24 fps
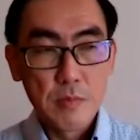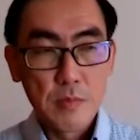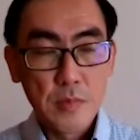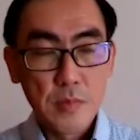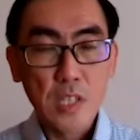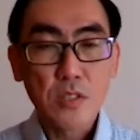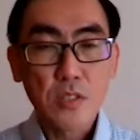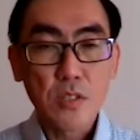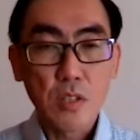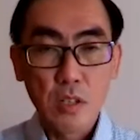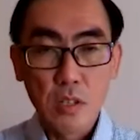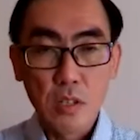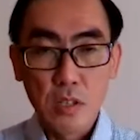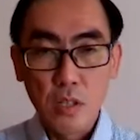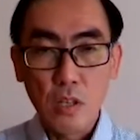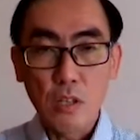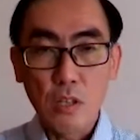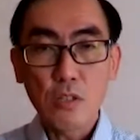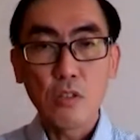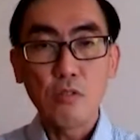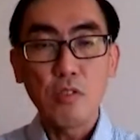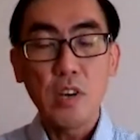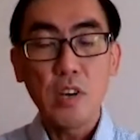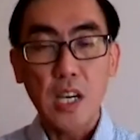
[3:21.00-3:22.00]
there's a
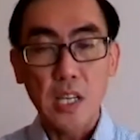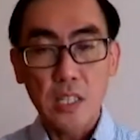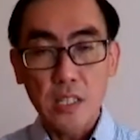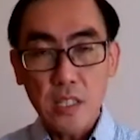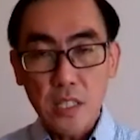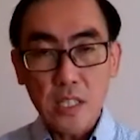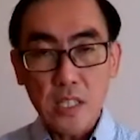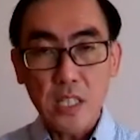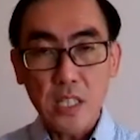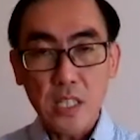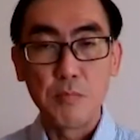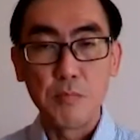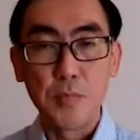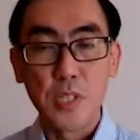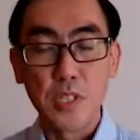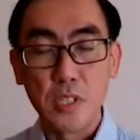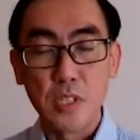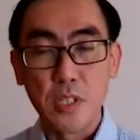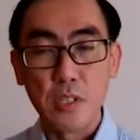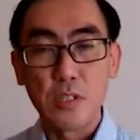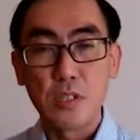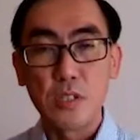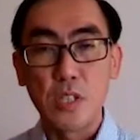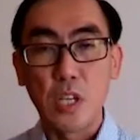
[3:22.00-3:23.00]
lot of other
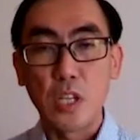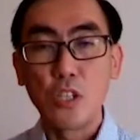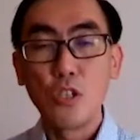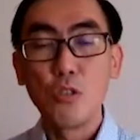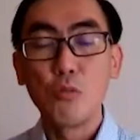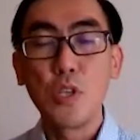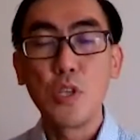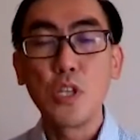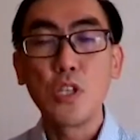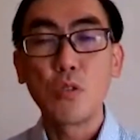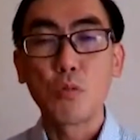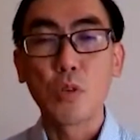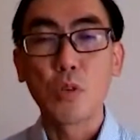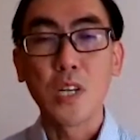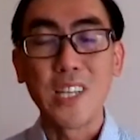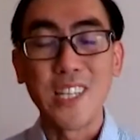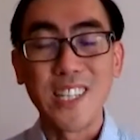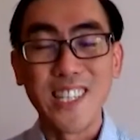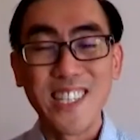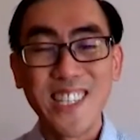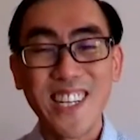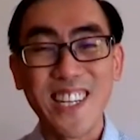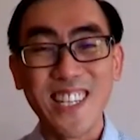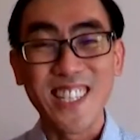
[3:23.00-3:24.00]
companies that you need to
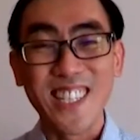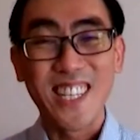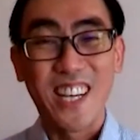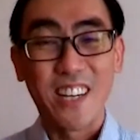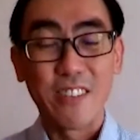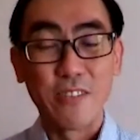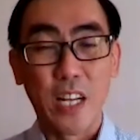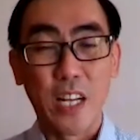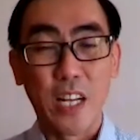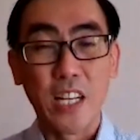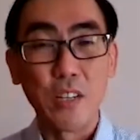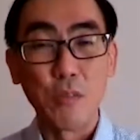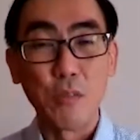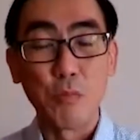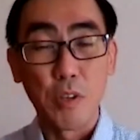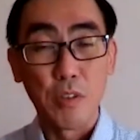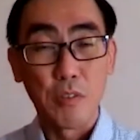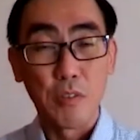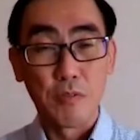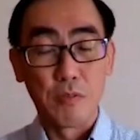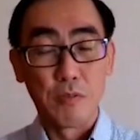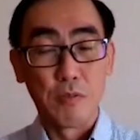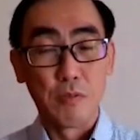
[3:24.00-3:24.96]
connect directly with.